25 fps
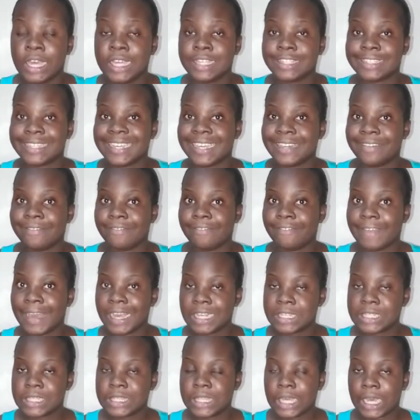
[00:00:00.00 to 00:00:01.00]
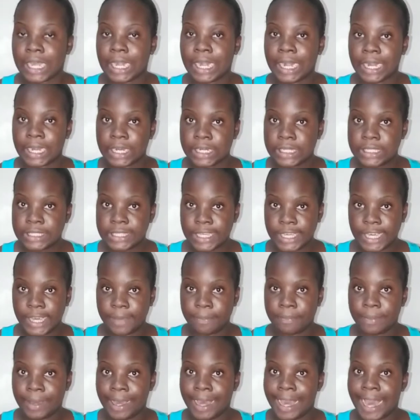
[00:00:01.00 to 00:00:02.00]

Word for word: to invest in the clear tape